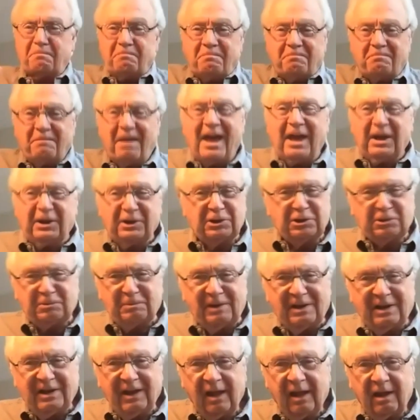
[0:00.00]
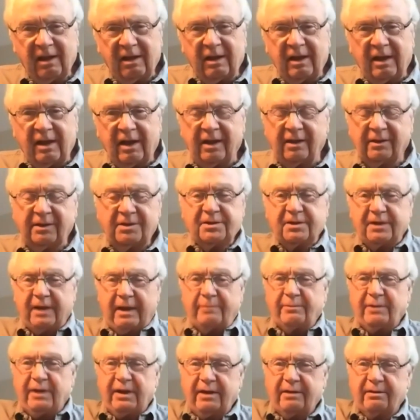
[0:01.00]
management, hey, listen,
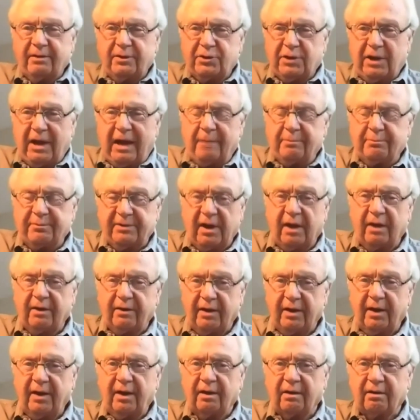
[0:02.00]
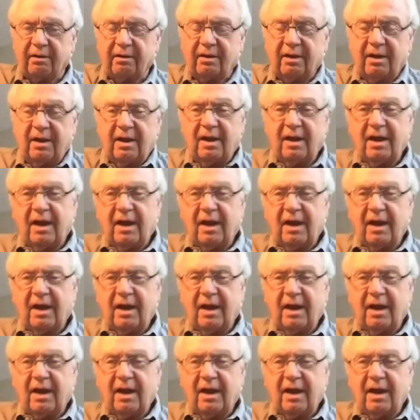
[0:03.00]
I'm getting the job done here.